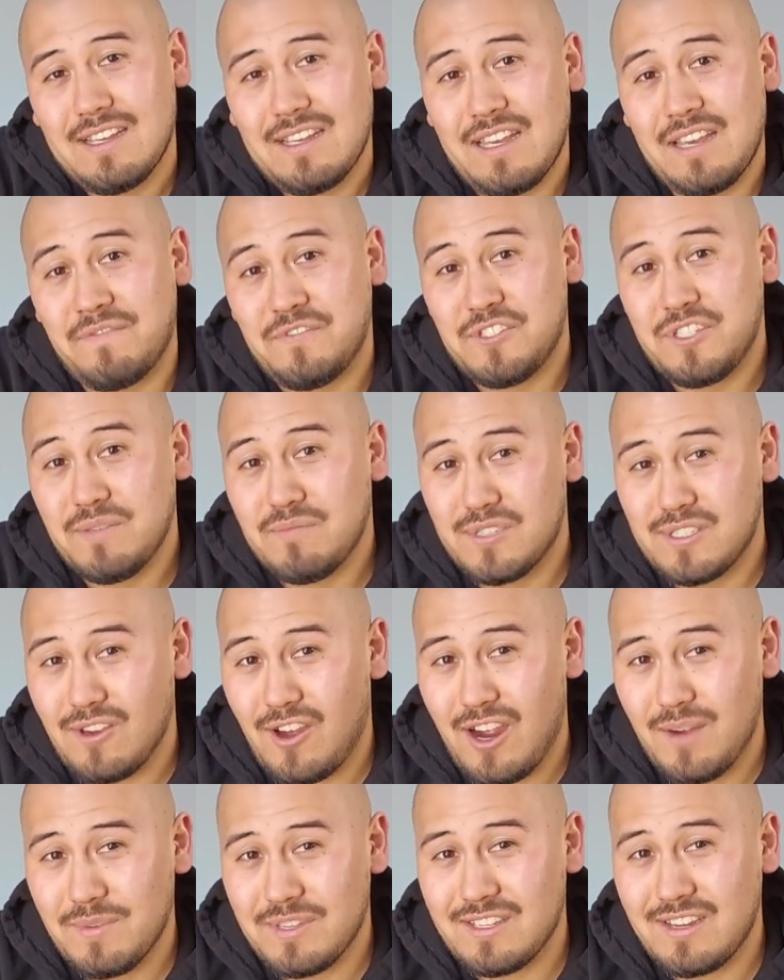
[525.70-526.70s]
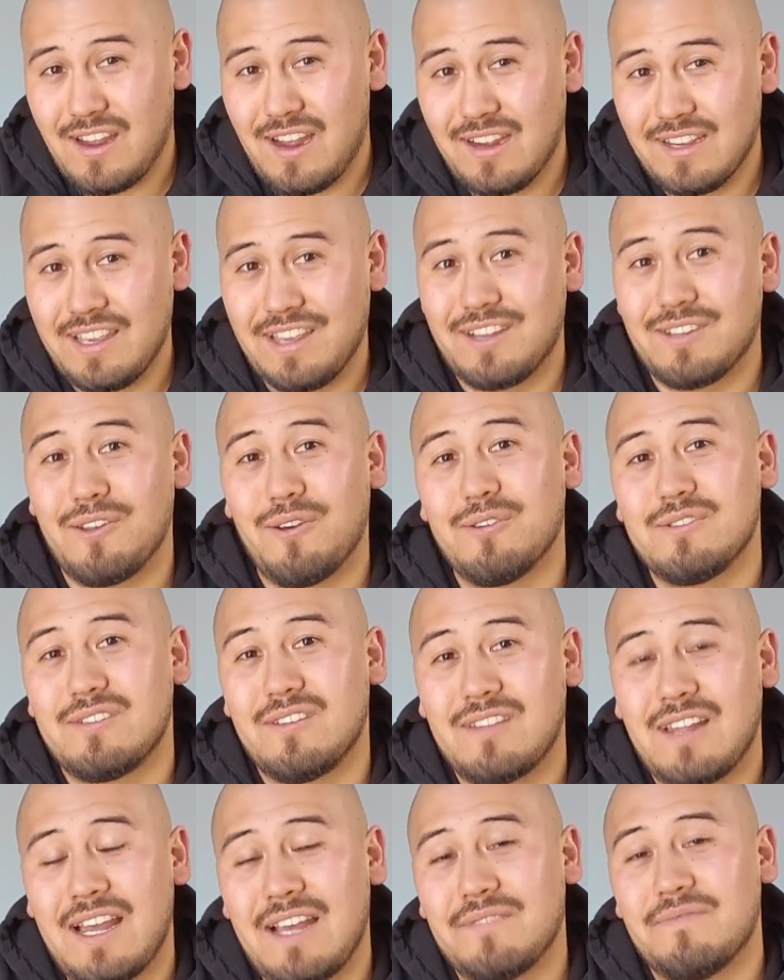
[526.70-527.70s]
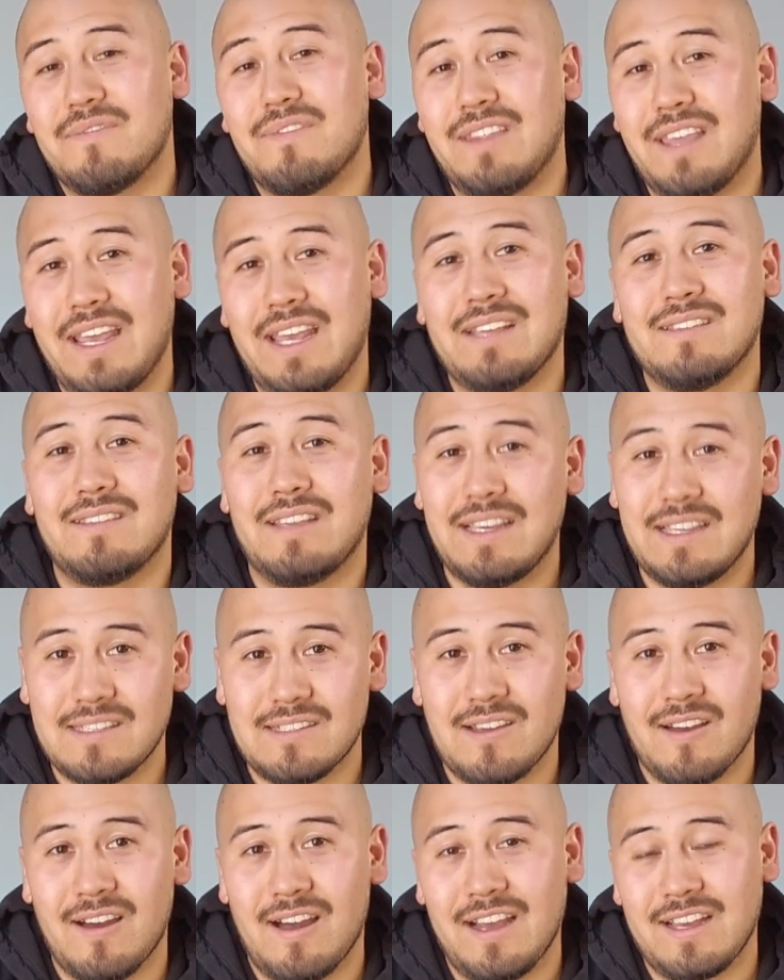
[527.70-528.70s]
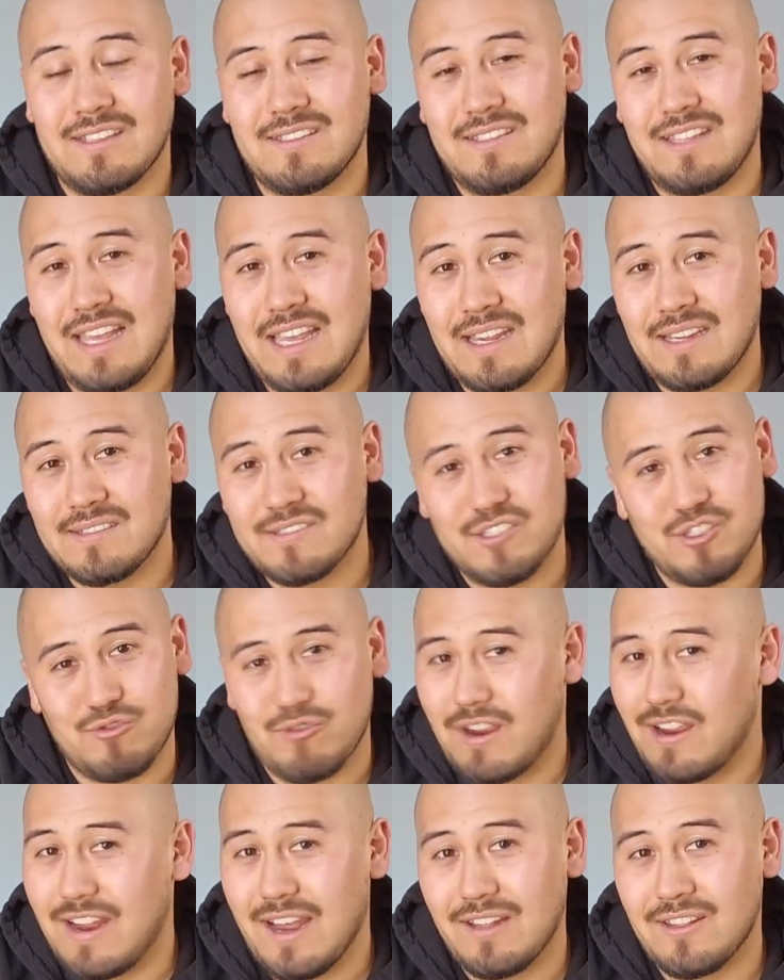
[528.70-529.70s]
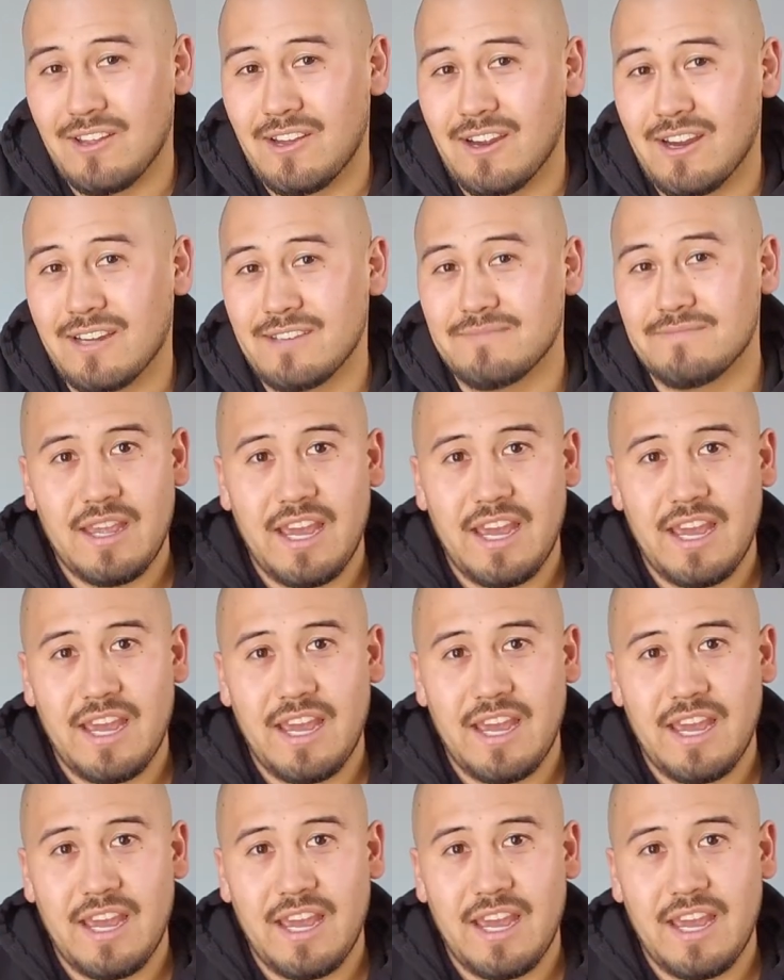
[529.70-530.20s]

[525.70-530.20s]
if Jim Simons can't get close to that, then these guys, they're straight out lying.